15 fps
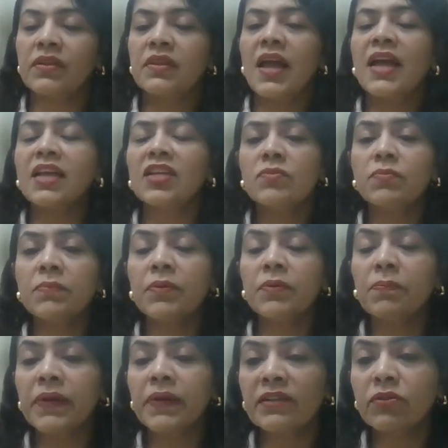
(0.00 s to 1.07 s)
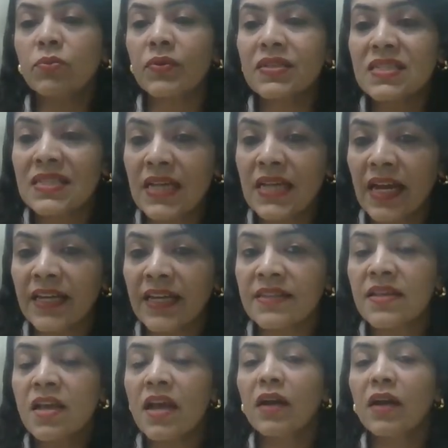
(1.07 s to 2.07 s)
has to be prepared to a size